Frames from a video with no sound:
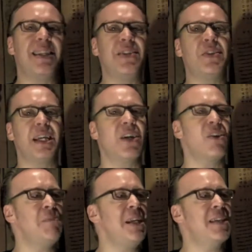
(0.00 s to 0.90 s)
they took care
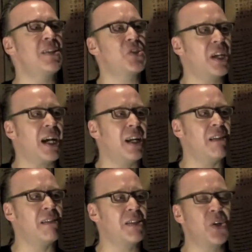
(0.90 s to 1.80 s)
of me as a
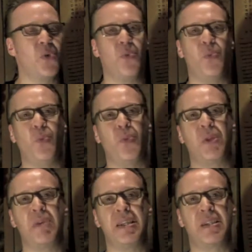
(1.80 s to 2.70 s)
child. So the
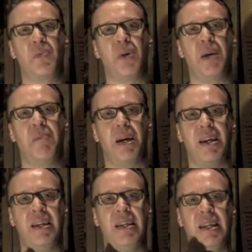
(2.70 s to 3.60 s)
reason why
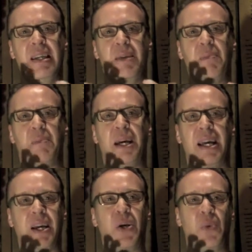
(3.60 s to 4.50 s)
my my
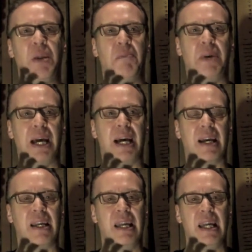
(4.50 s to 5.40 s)
echoing
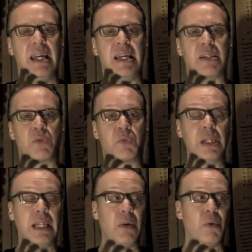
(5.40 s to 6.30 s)
back is
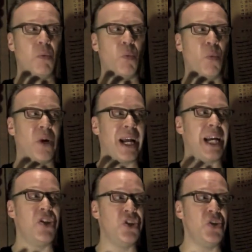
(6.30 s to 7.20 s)
really what I
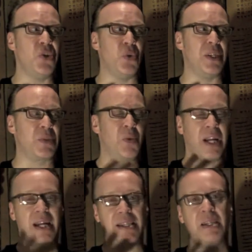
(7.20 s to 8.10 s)
do. Is what
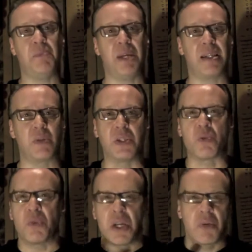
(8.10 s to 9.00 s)
I did best
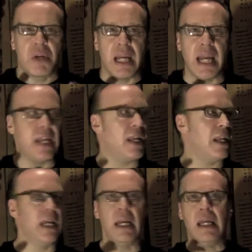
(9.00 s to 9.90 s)
was
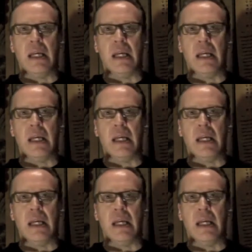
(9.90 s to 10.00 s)
recreating